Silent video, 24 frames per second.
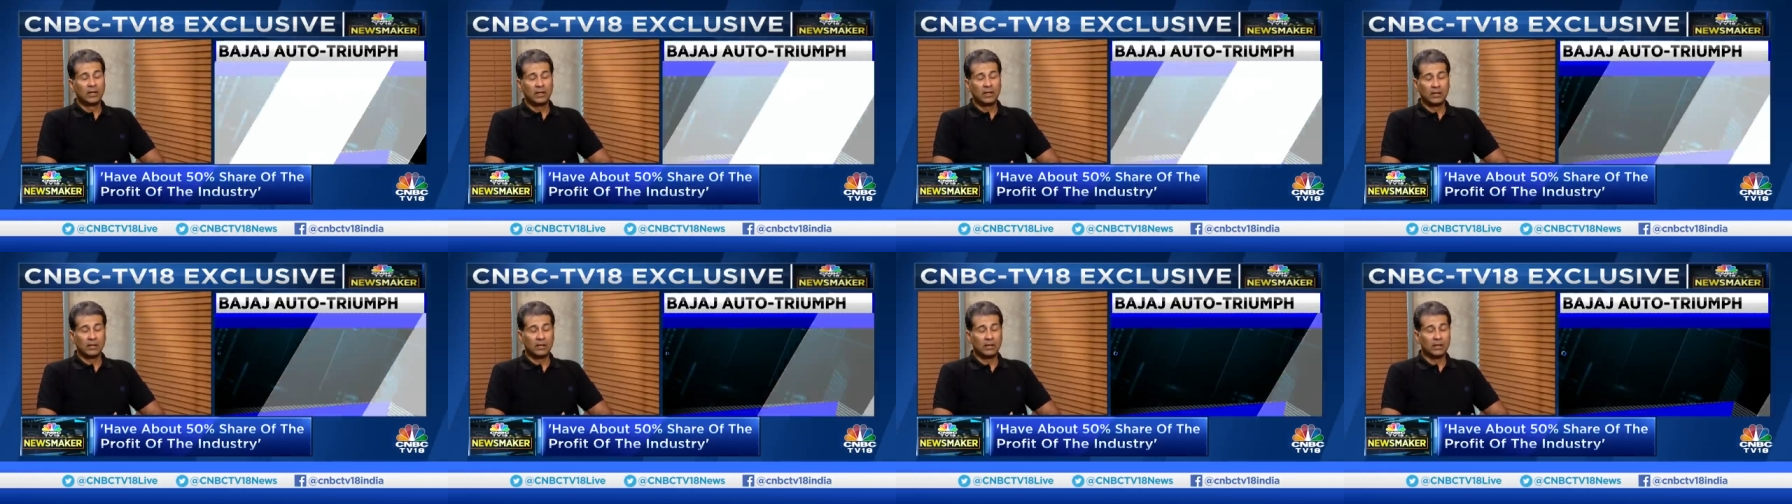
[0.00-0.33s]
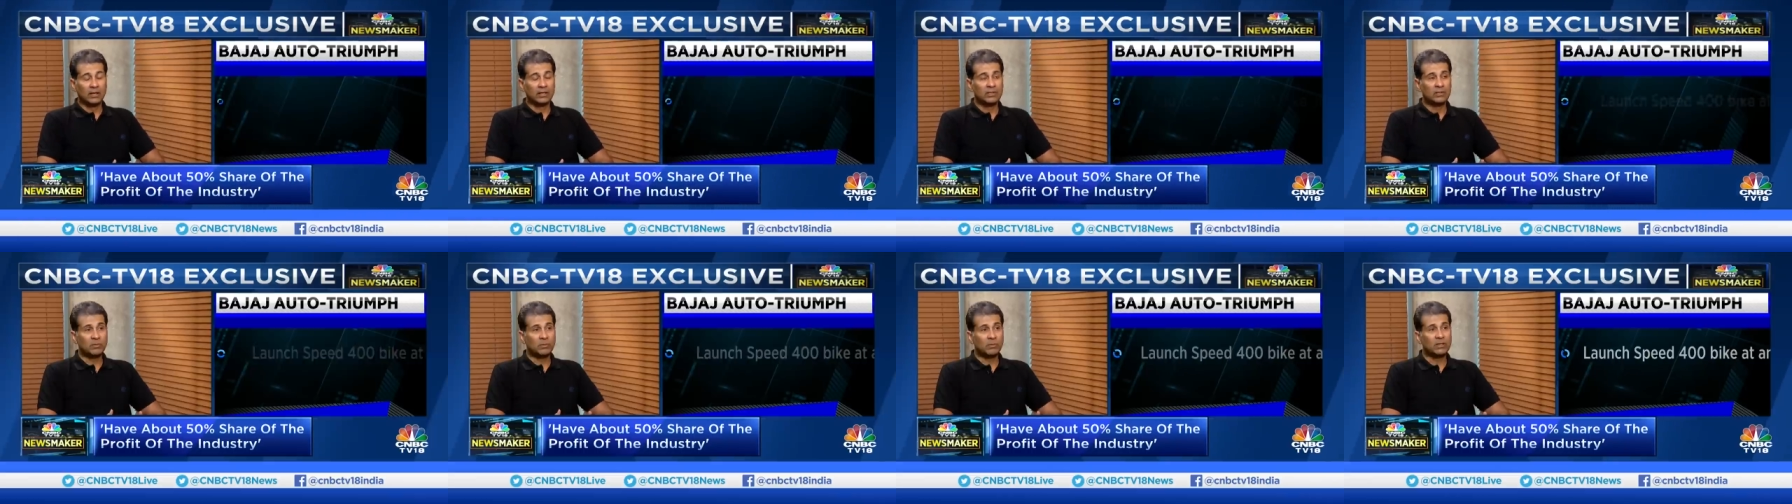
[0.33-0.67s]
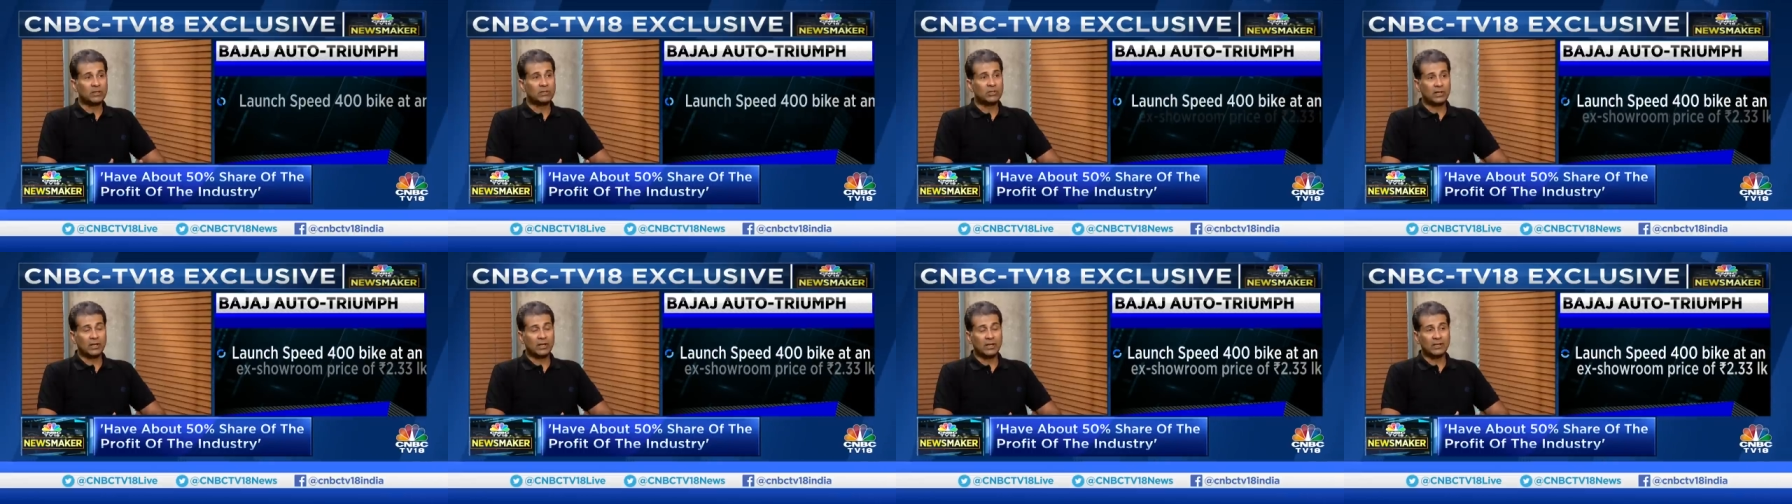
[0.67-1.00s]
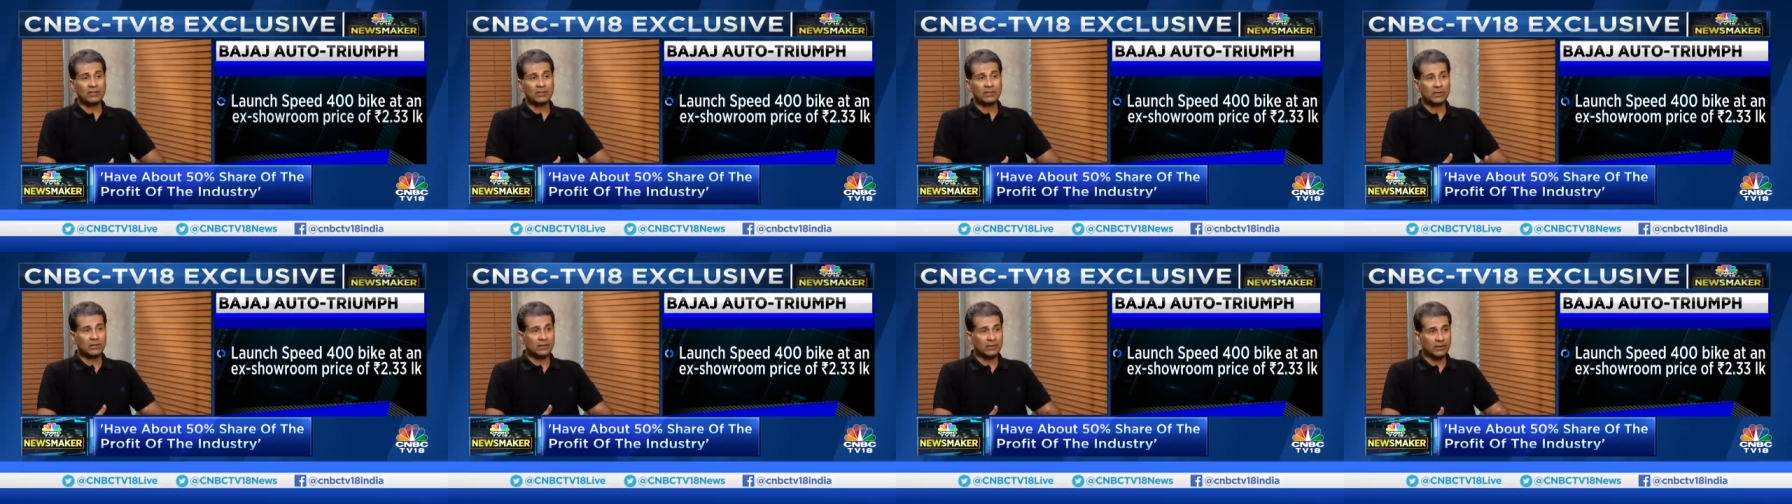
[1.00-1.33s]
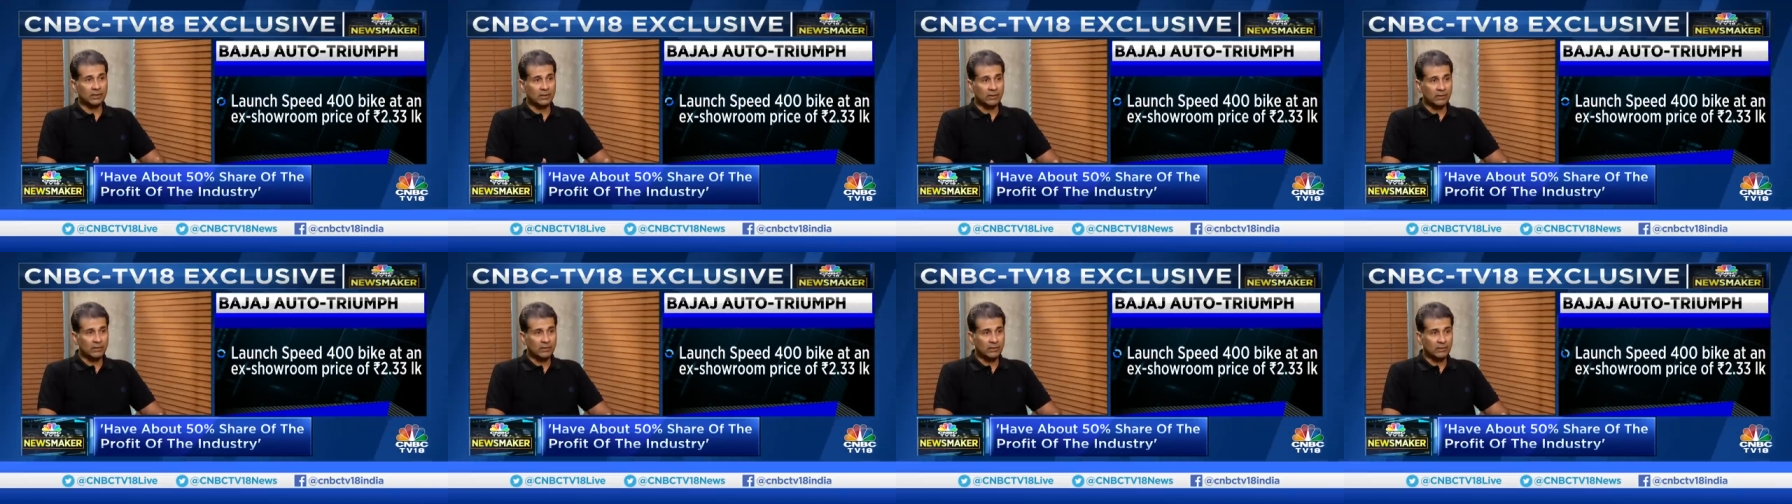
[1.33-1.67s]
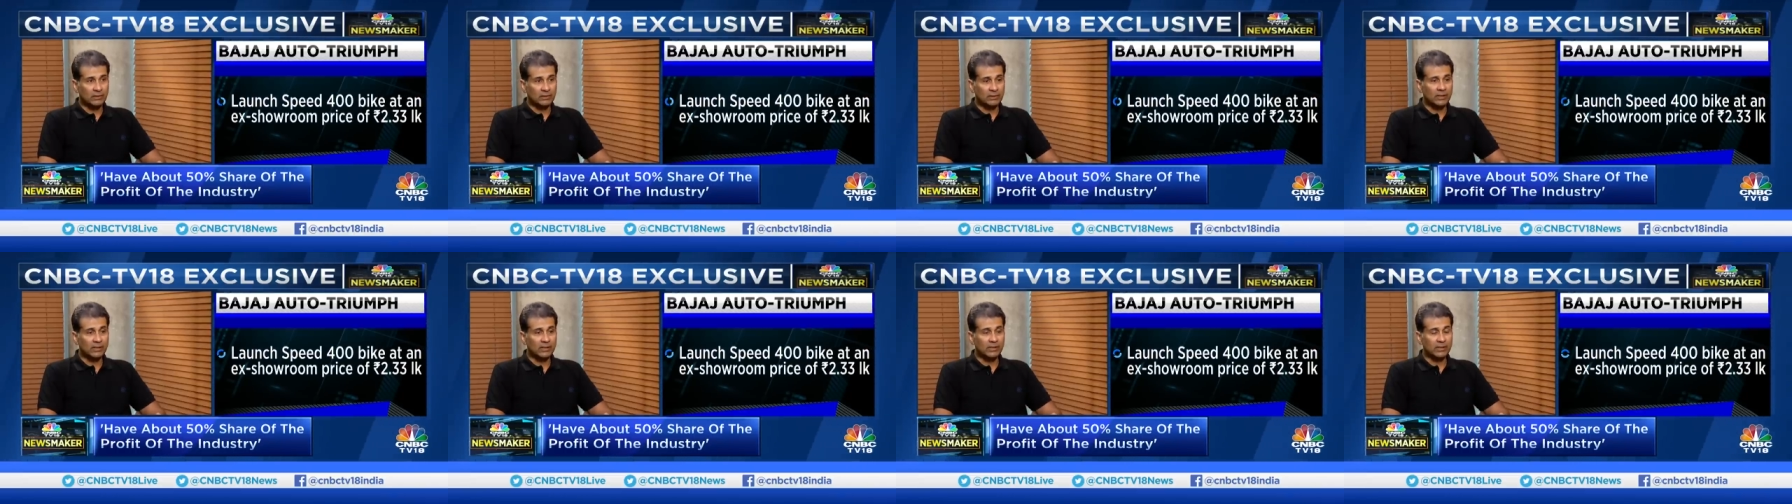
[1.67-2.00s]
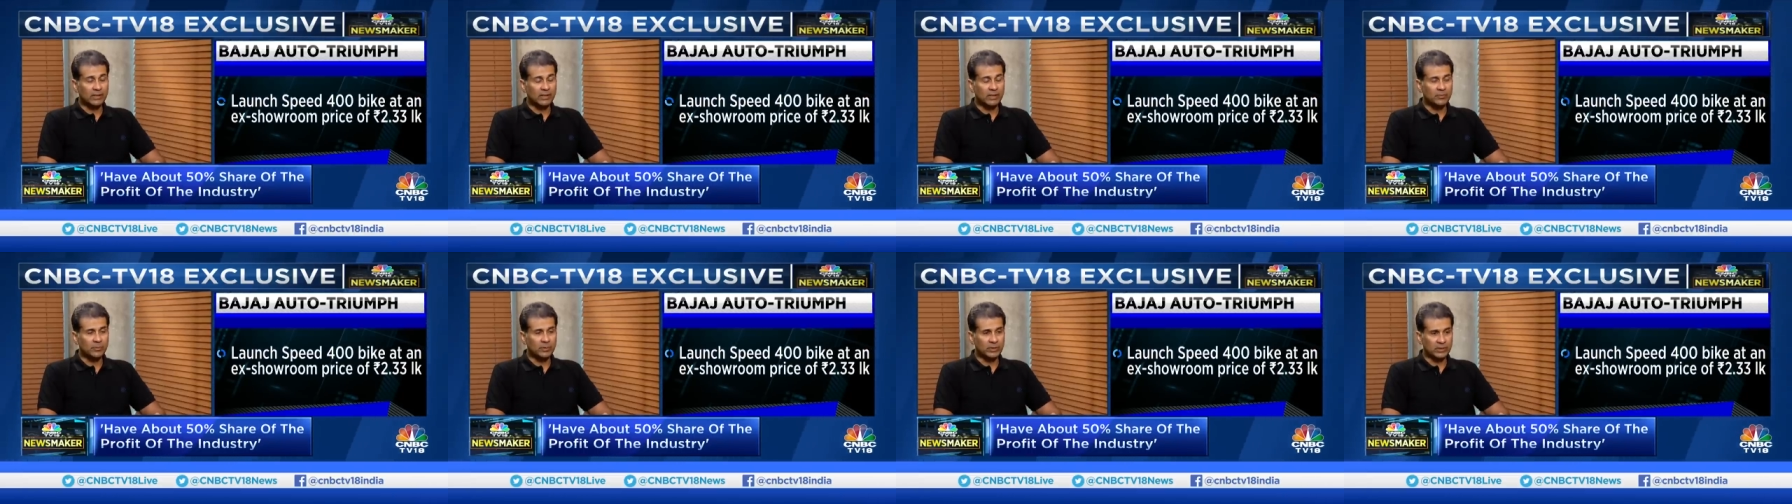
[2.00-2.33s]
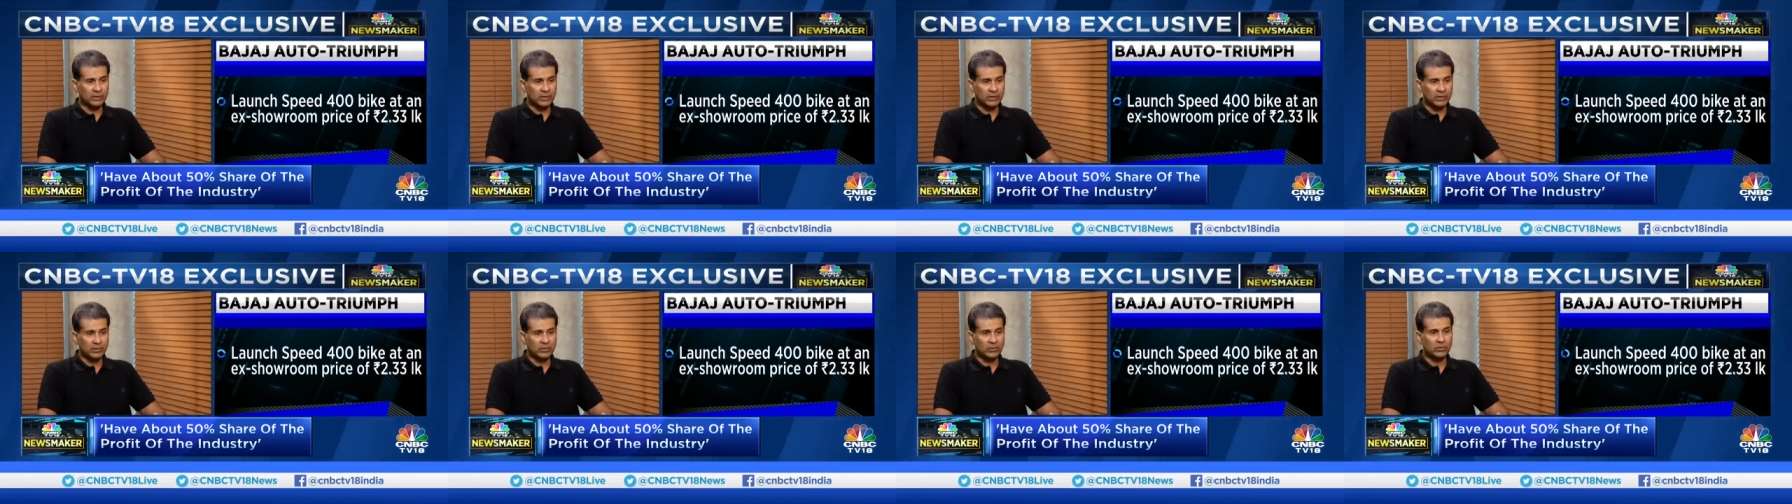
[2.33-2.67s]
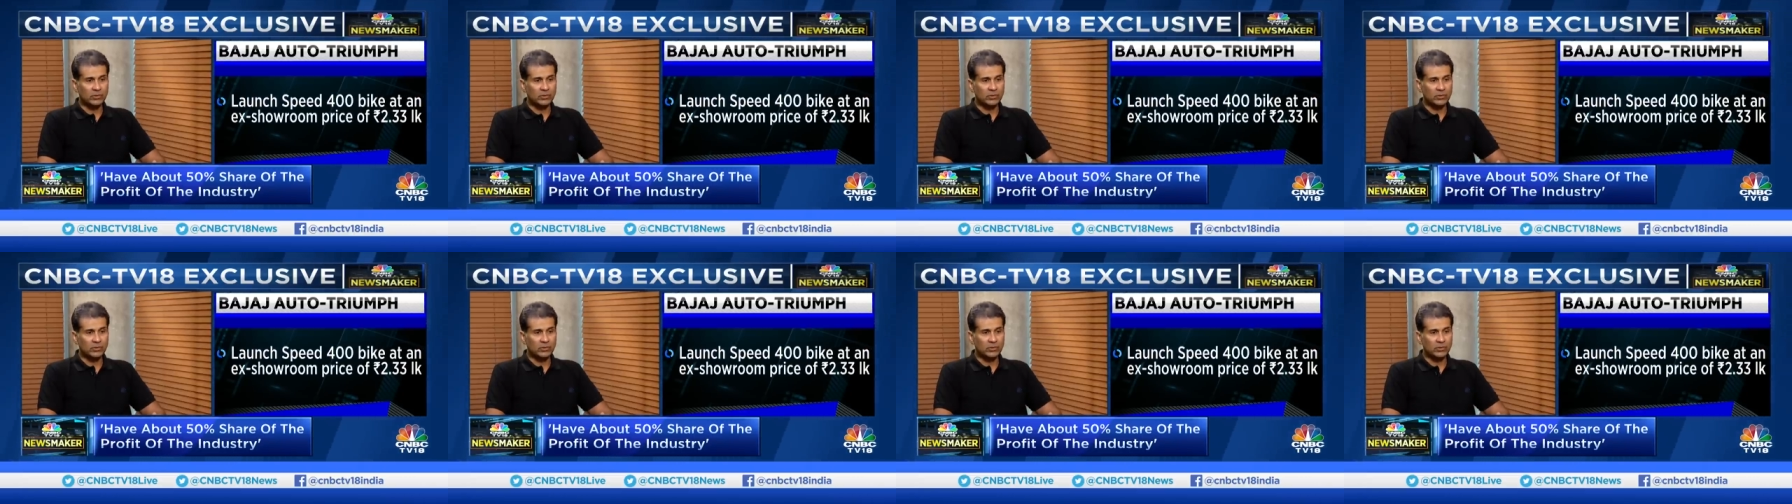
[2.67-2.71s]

uh, it's much larger than than 10%.